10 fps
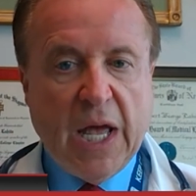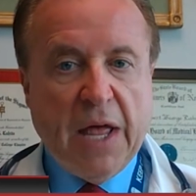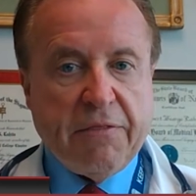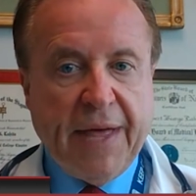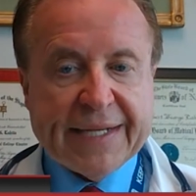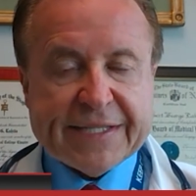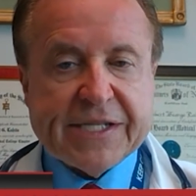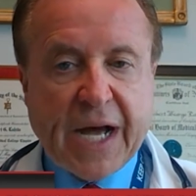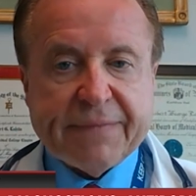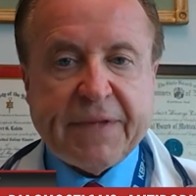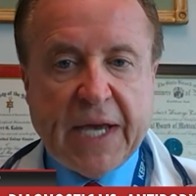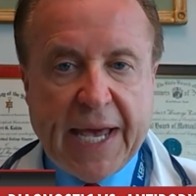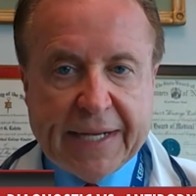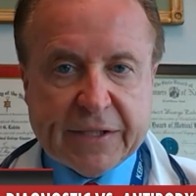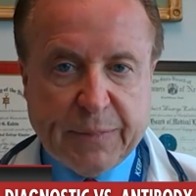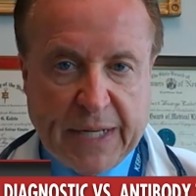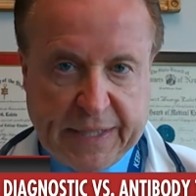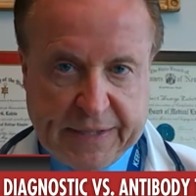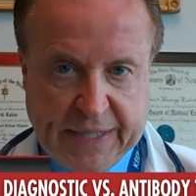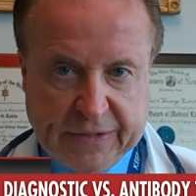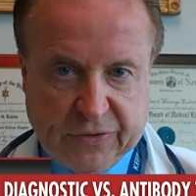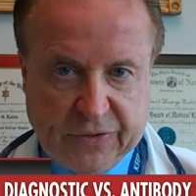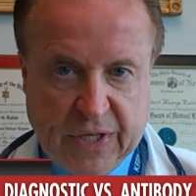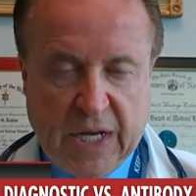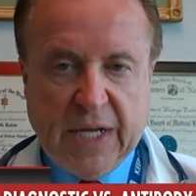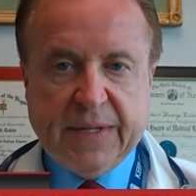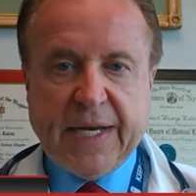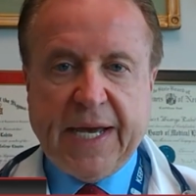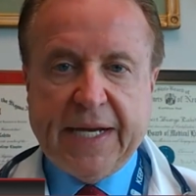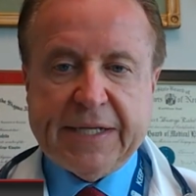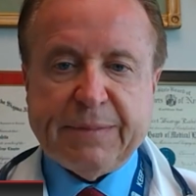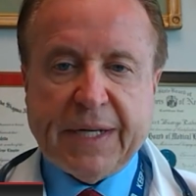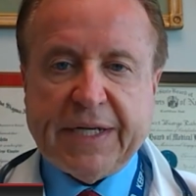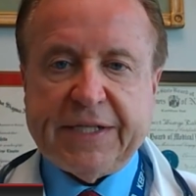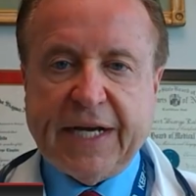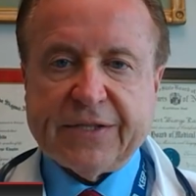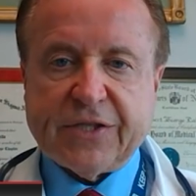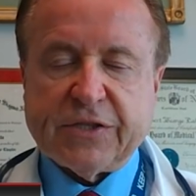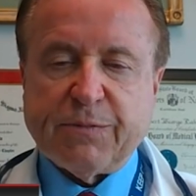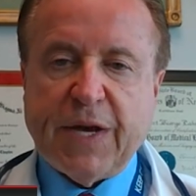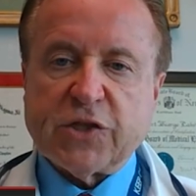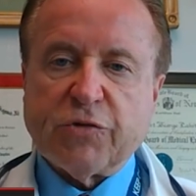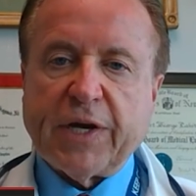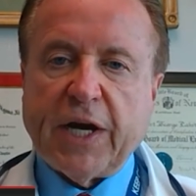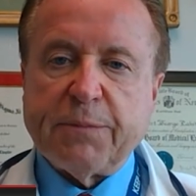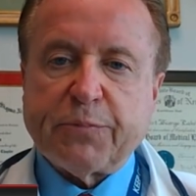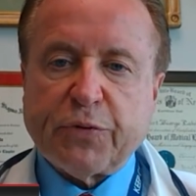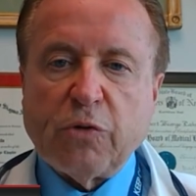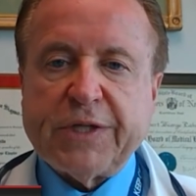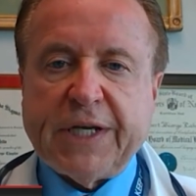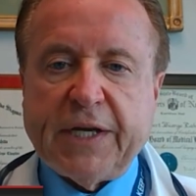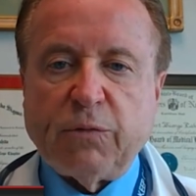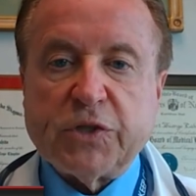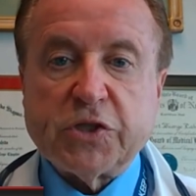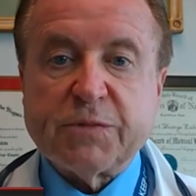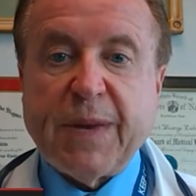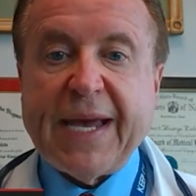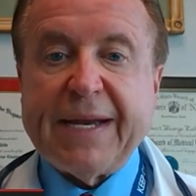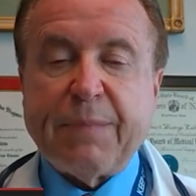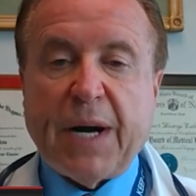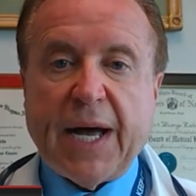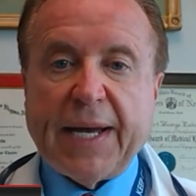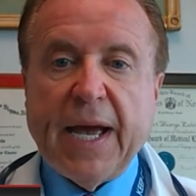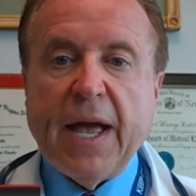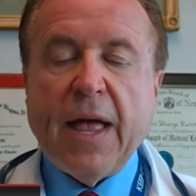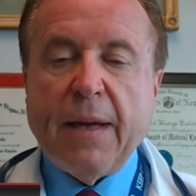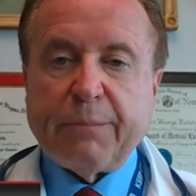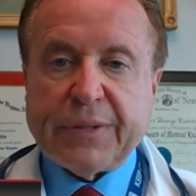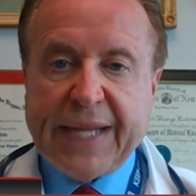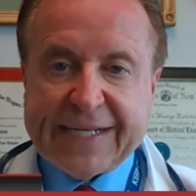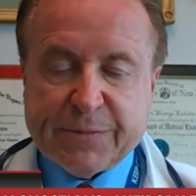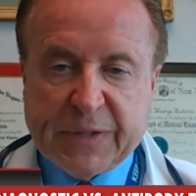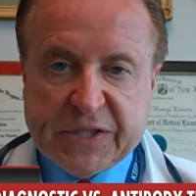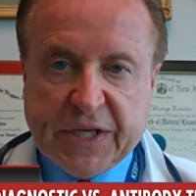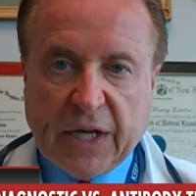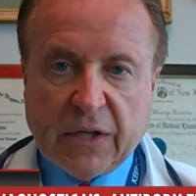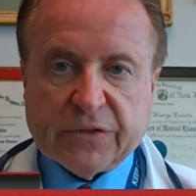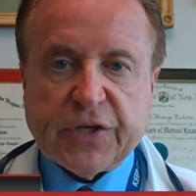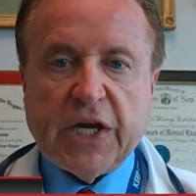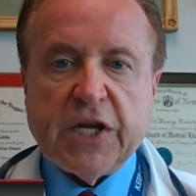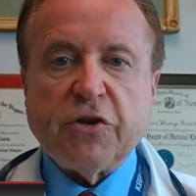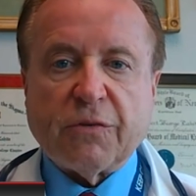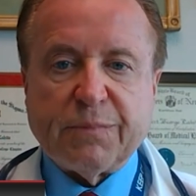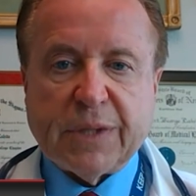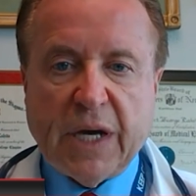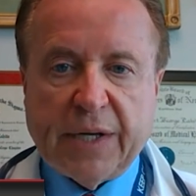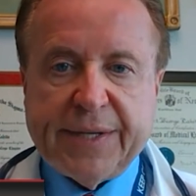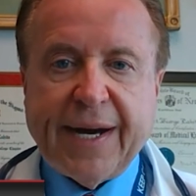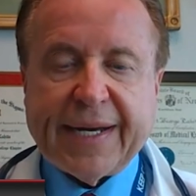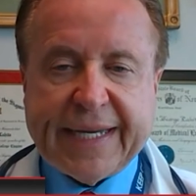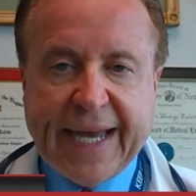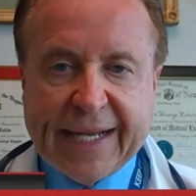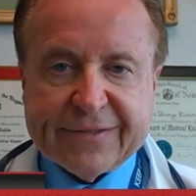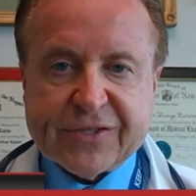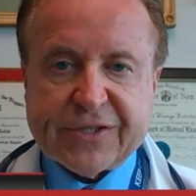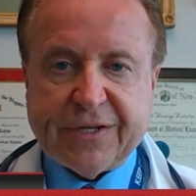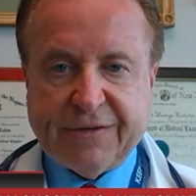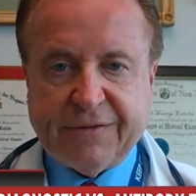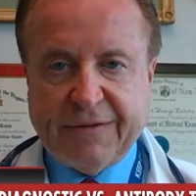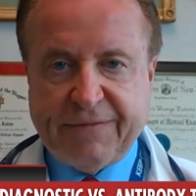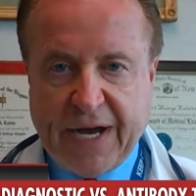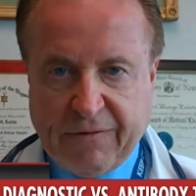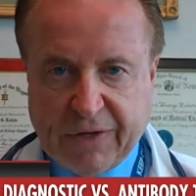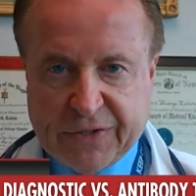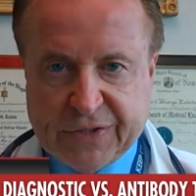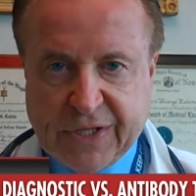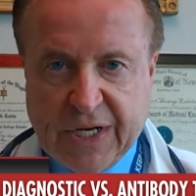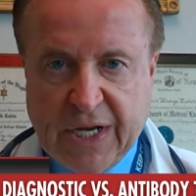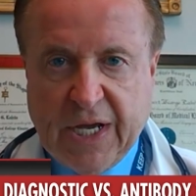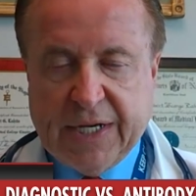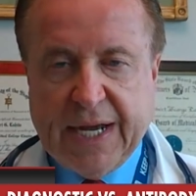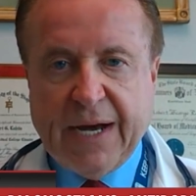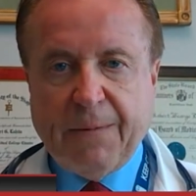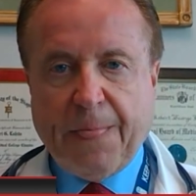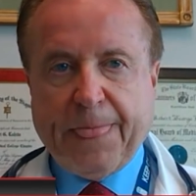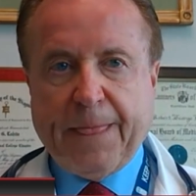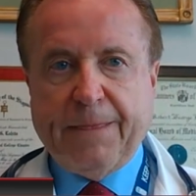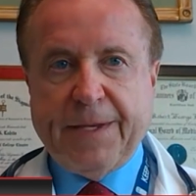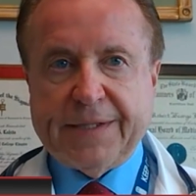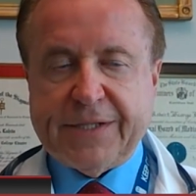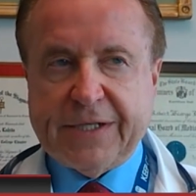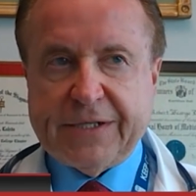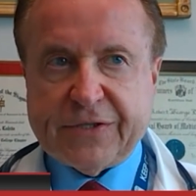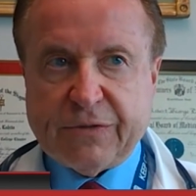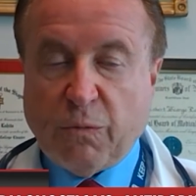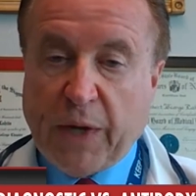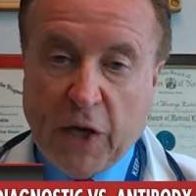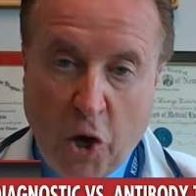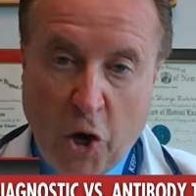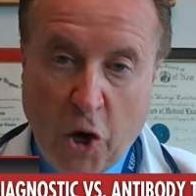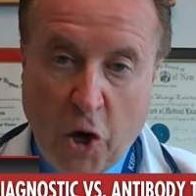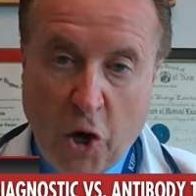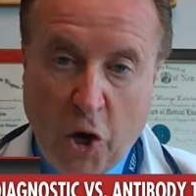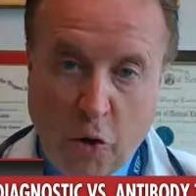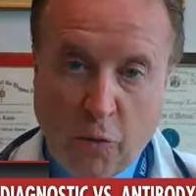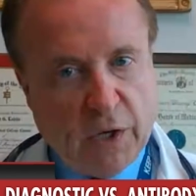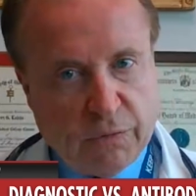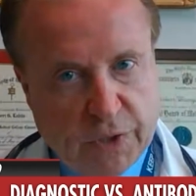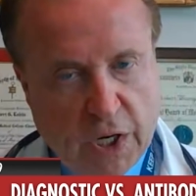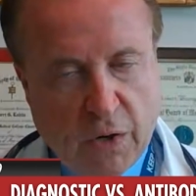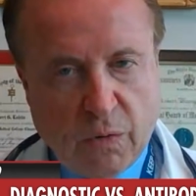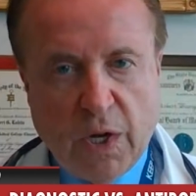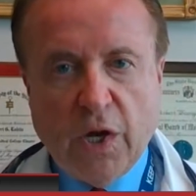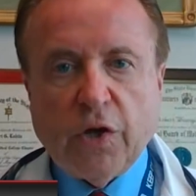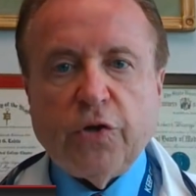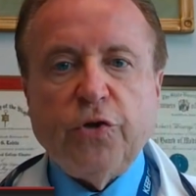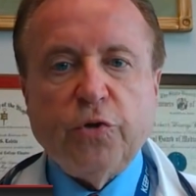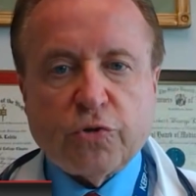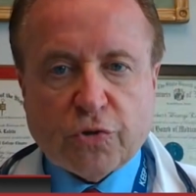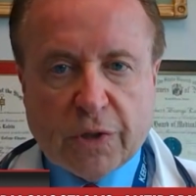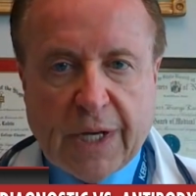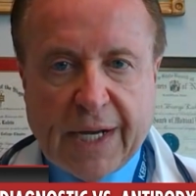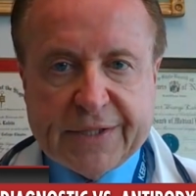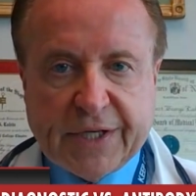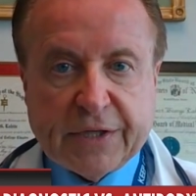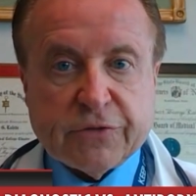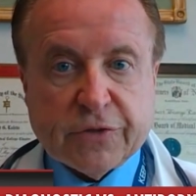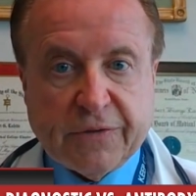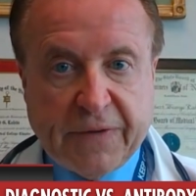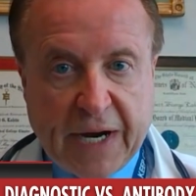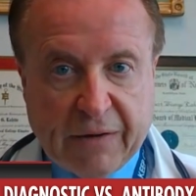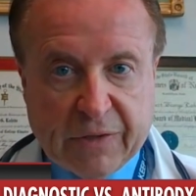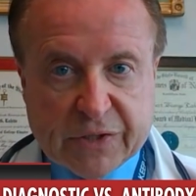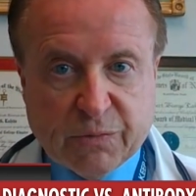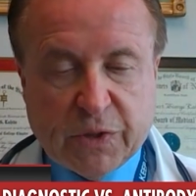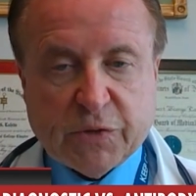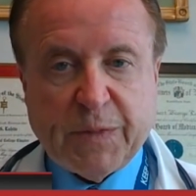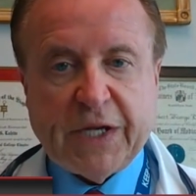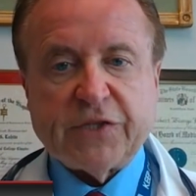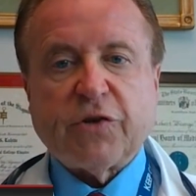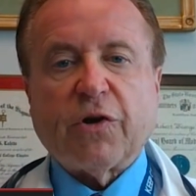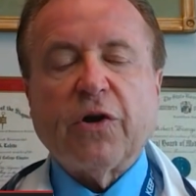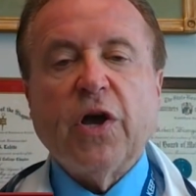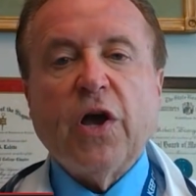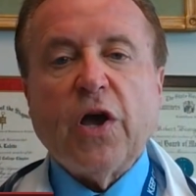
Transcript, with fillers: That's not the antibody test. Mm-hmm. The antibody test is measuring a protein which is made by plasma cells in your blood against the virus. Mm-hmm. Now, this is, we hope, we don't know, neutralizing to the virus, which means your,